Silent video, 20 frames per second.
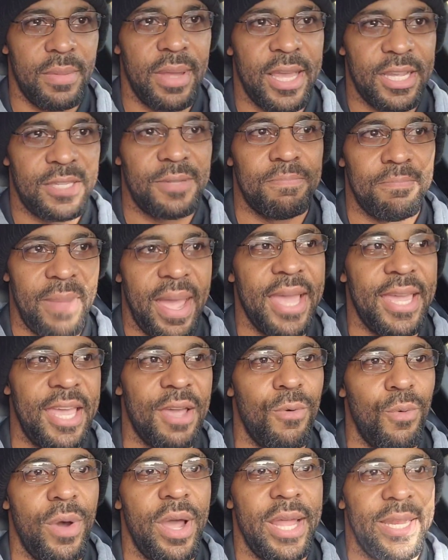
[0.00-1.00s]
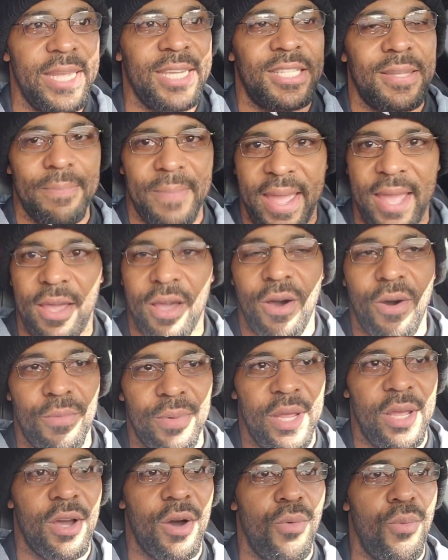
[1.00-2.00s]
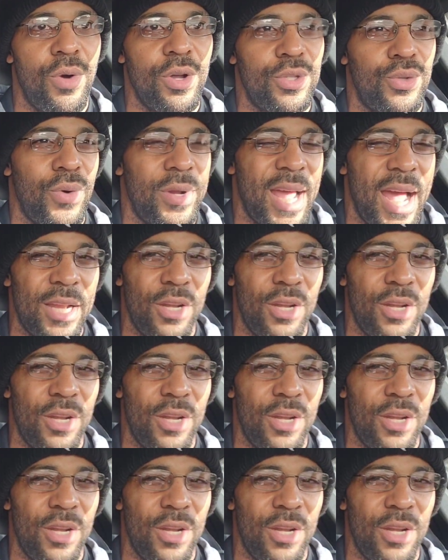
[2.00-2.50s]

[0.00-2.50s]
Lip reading: it's making what it needs to make on the 120.